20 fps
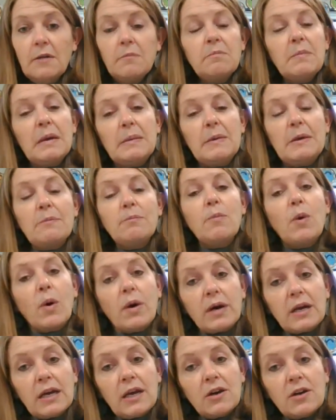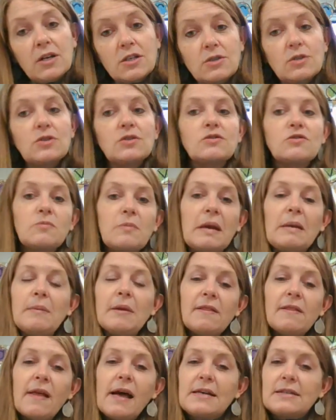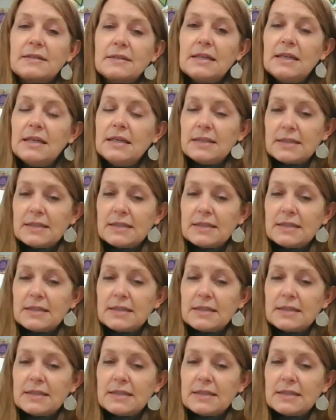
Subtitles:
Maybe more characters or maybe less.